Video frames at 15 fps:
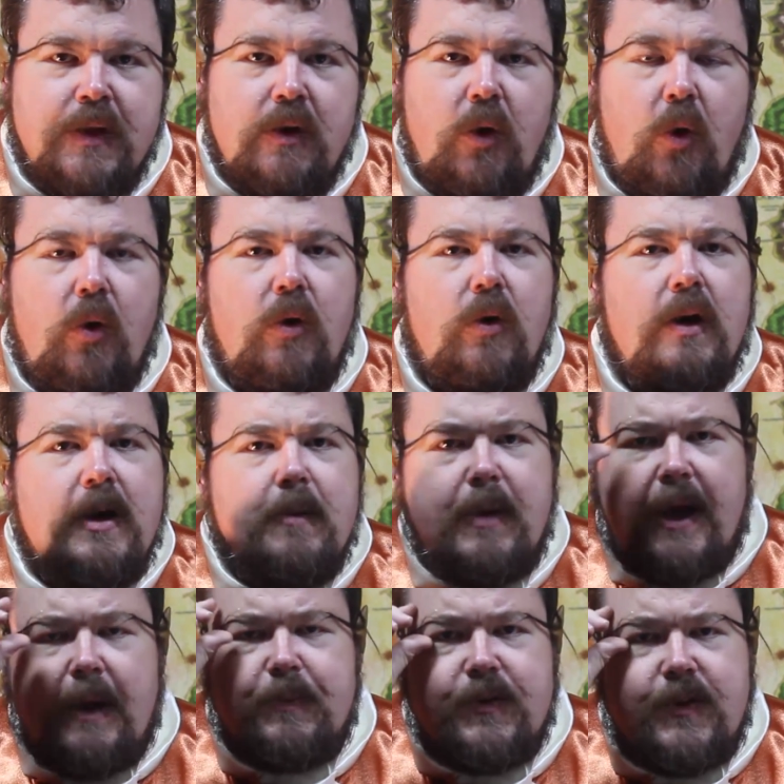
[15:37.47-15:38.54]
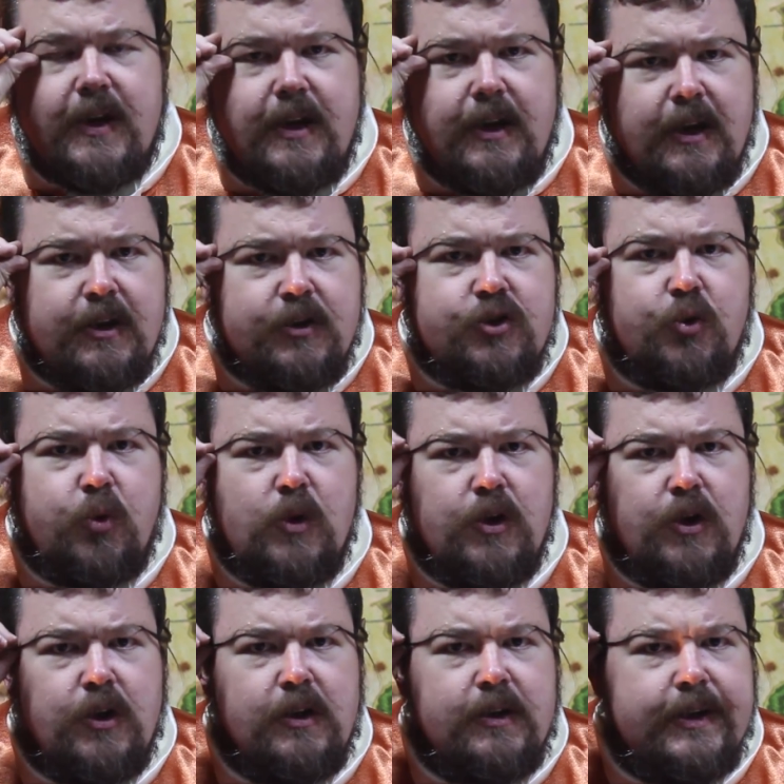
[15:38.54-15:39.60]
or perhaps they
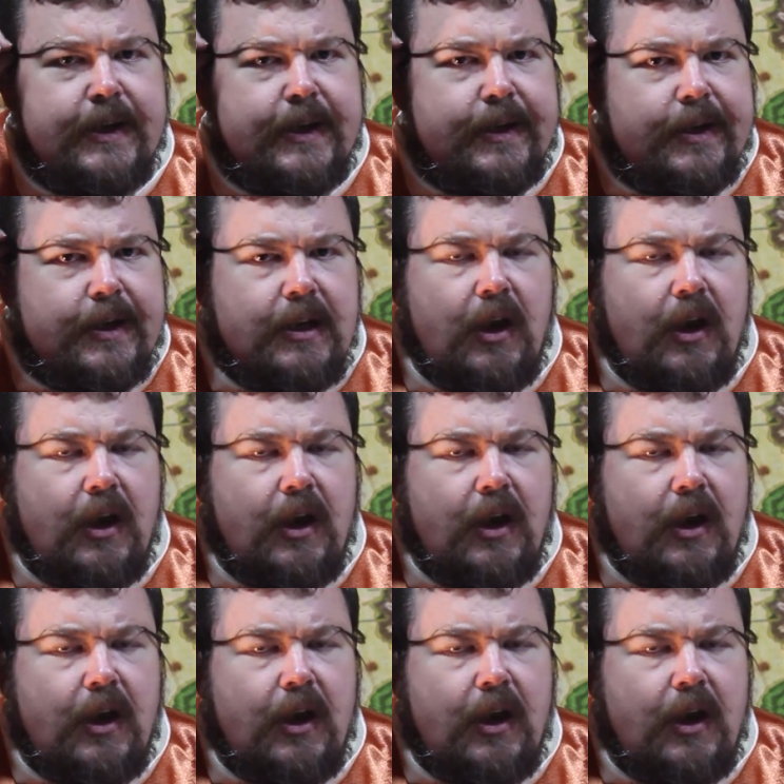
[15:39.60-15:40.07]
twirl their